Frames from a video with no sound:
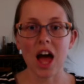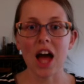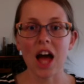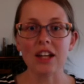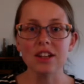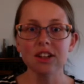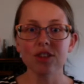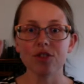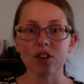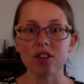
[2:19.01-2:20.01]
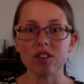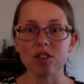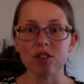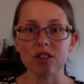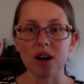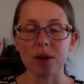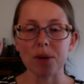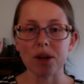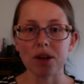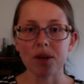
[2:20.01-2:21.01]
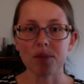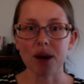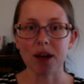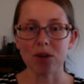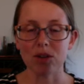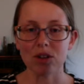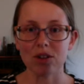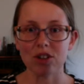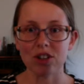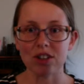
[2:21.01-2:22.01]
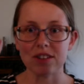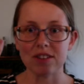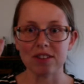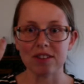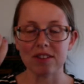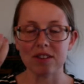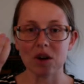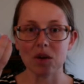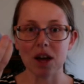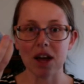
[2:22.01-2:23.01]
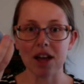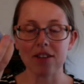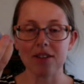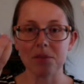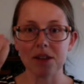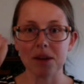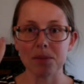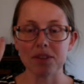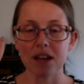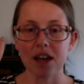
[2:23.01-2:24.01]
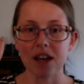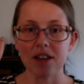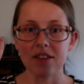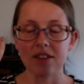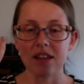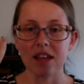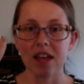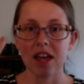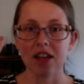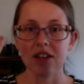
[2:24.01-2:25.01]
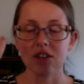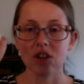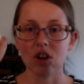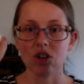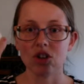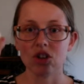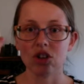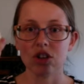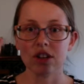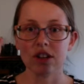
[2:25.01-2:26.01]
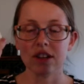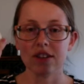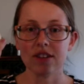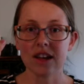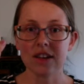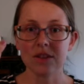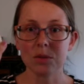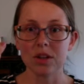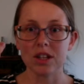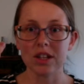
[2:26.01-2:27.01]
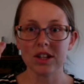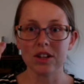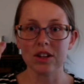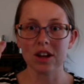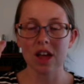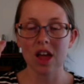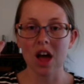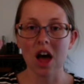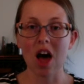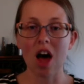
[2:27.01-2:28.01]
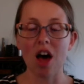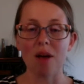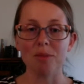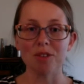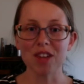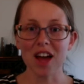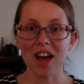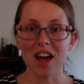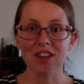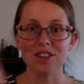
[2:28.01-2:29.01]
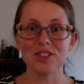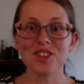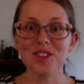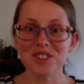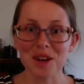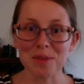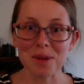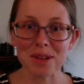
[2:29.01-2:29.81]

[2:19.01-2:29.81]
I needed to first use up my old lotions. So I had some sample size and a little larger size one here. So yeah, I used those up.